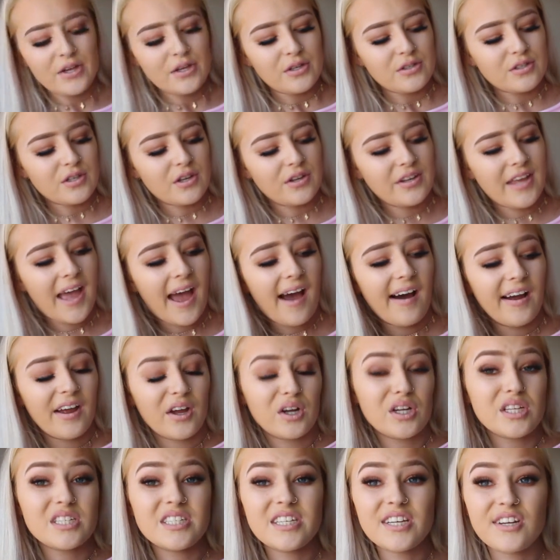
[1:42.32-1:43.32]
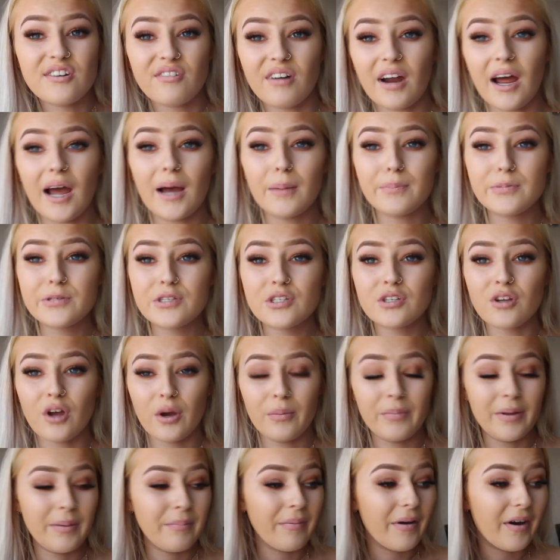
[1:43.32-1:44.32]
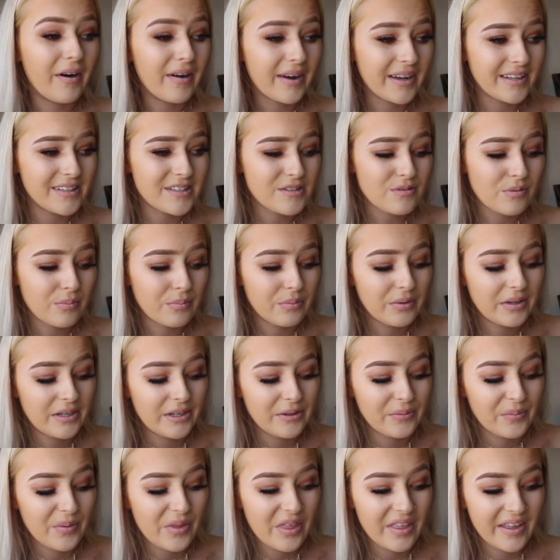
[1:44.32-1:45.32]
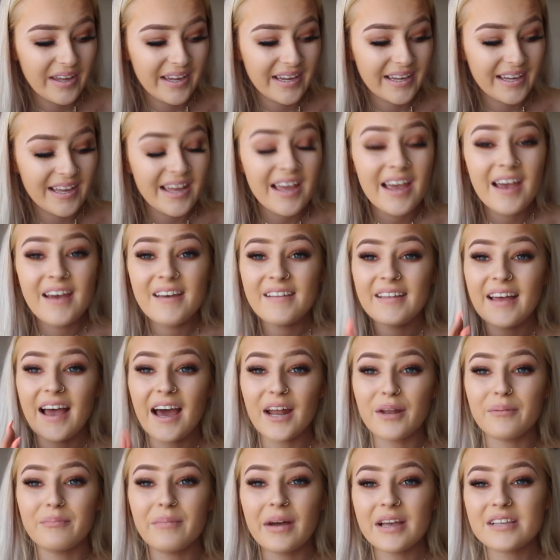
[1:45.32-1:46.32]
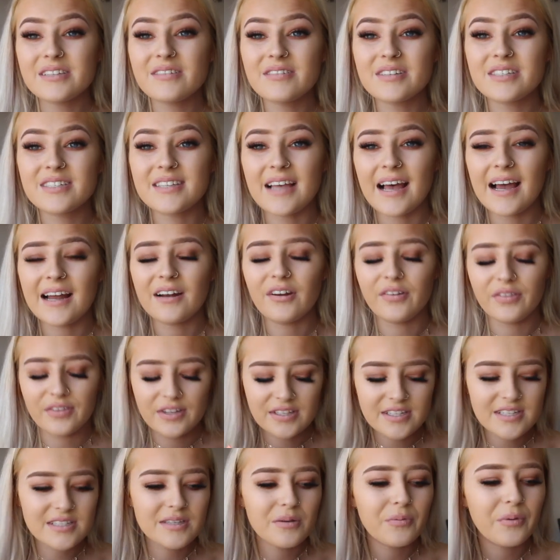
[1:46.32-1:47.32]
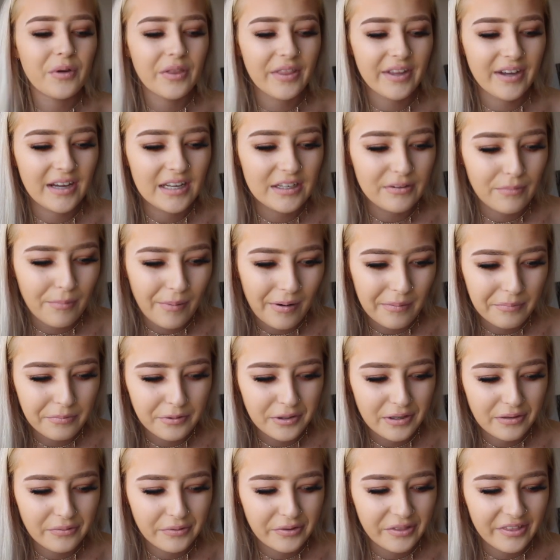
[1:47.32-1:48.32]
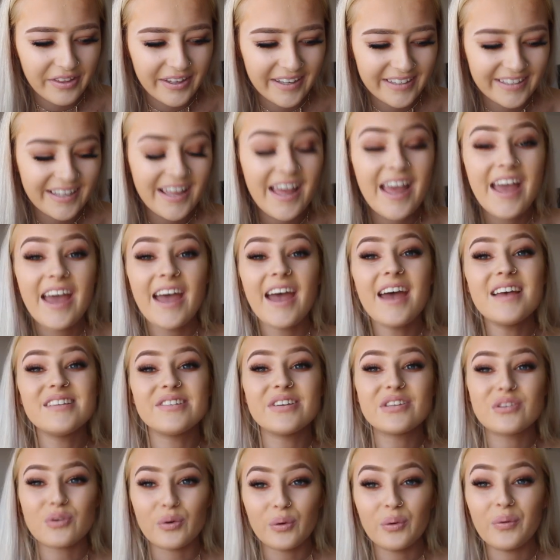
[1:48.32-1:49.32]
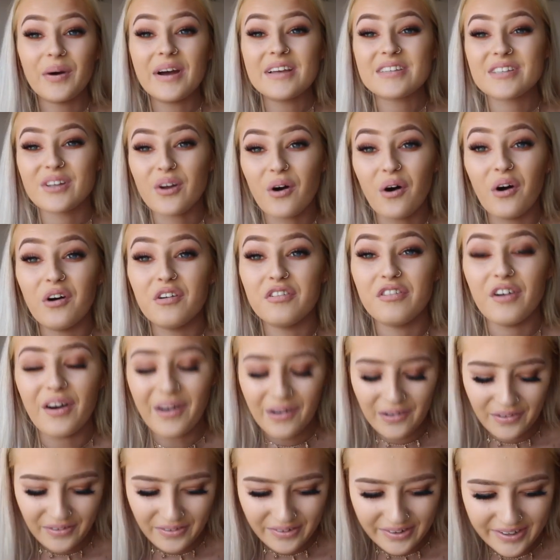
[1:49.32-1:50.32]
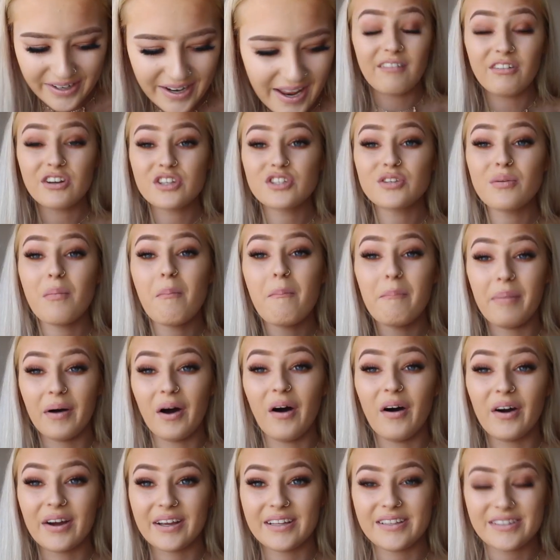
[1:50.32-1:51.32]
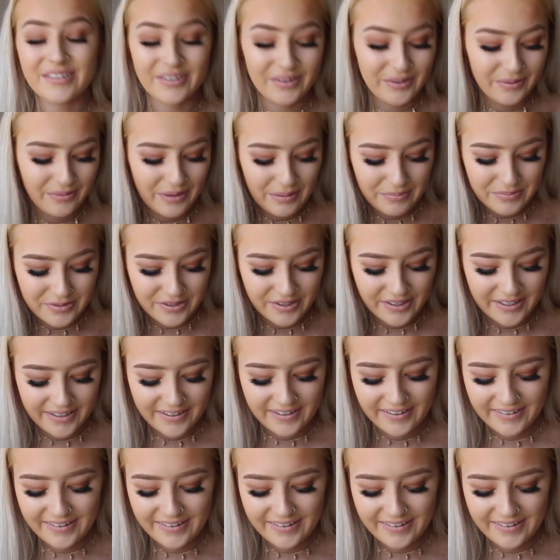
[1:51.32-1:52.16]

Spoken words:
So yeah, I honestly grabbed so many bargains from Pretty Little Thing. They had a massive sale. This is the one thing I love about Pretty Little Thing, is there's always an offer on. There are some bargains on the website,